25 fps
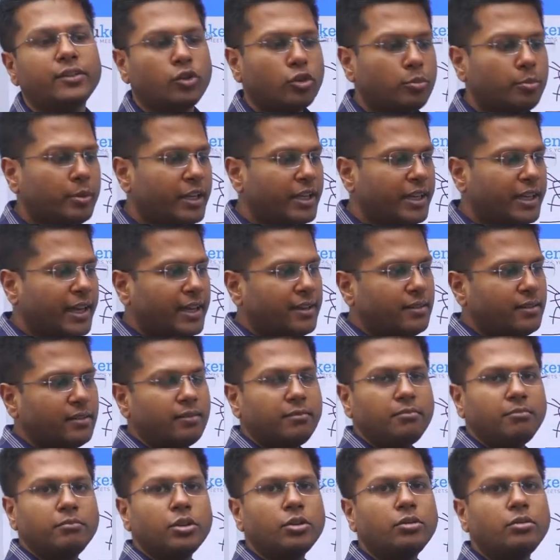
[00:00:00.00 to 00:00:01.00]
Nobody can,
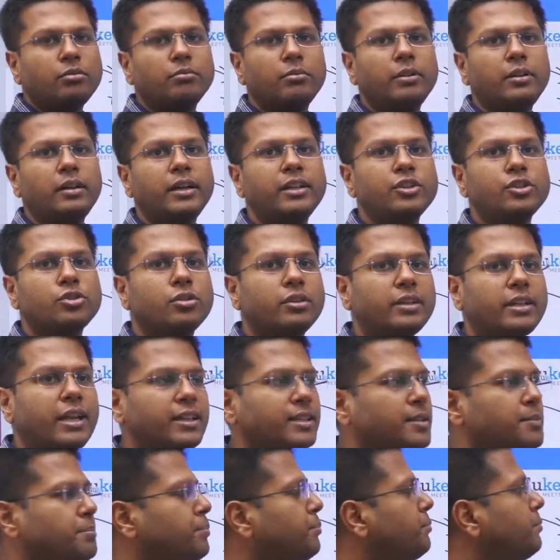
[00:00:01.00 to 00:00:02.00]
you know, ensure that
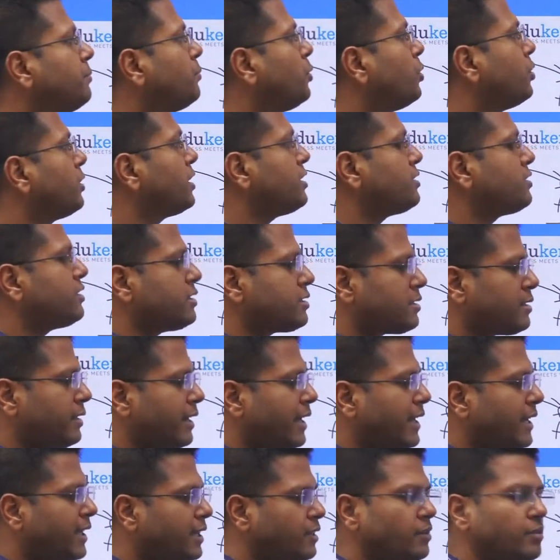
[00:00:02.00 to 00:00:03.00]
the boat is just
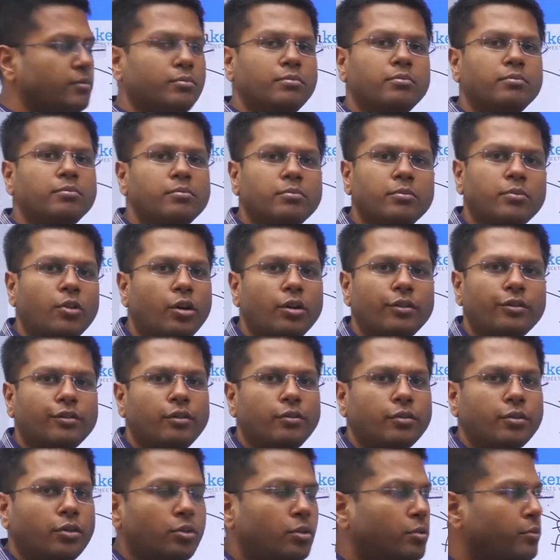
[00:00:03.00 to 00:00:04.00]
lying, or
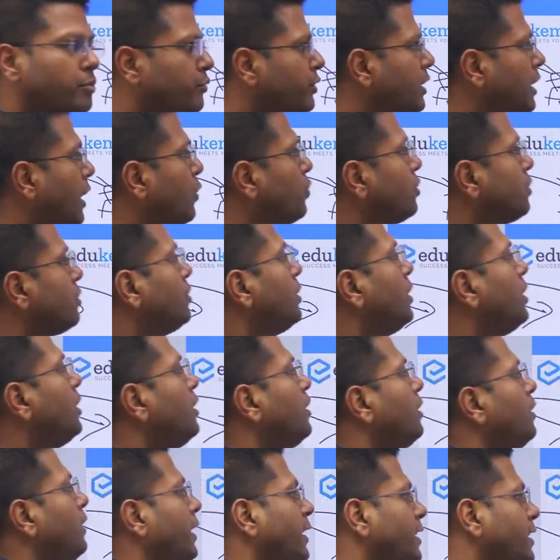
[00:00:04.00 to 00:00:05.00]
you know, without
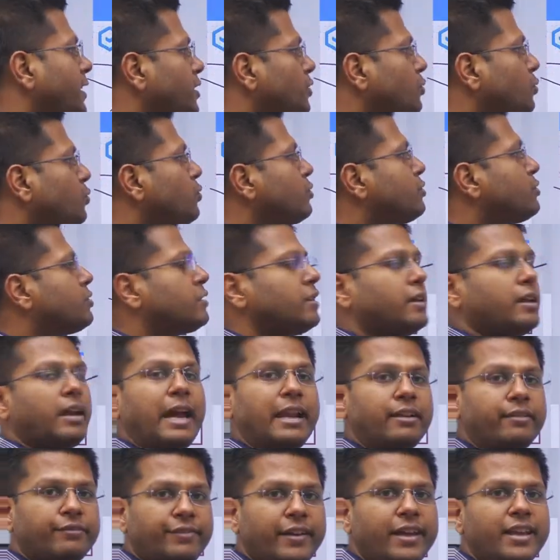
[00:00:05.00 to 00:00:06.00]
any use
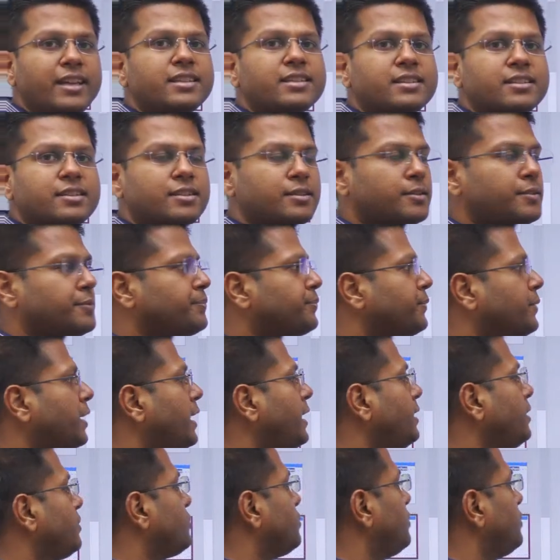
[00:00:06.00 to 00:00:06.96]
and waste, right?